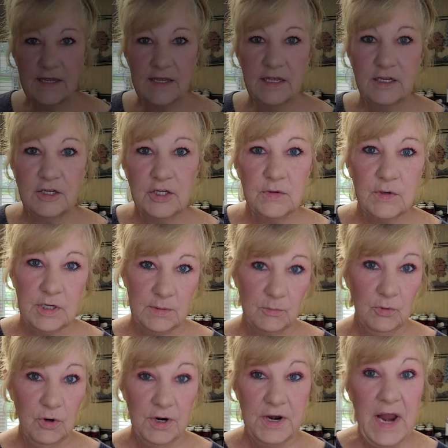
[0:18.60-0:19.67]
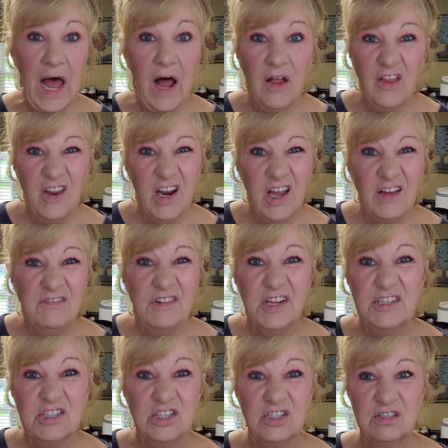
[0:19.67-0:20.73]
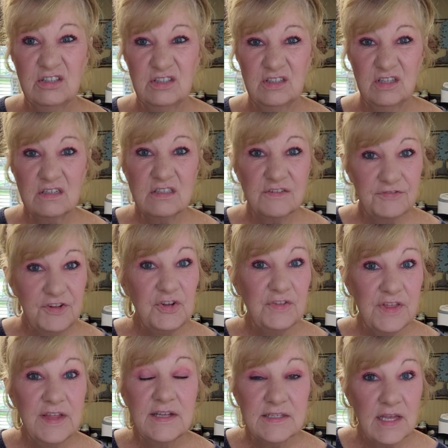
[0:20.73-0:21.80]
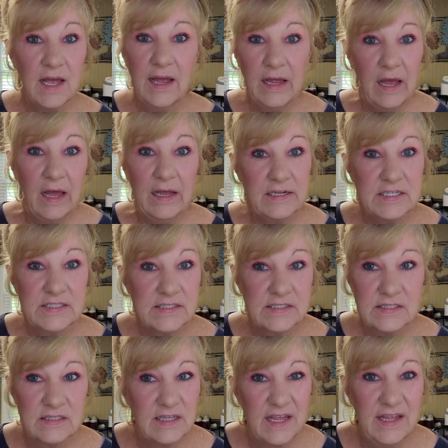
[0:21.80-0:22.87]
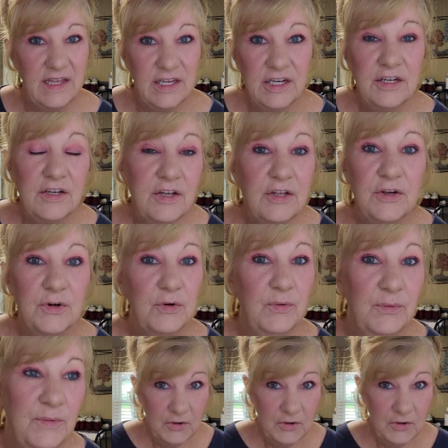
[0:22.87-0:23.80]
can't do anymore now that I have dentures. There's a few things I just can't do.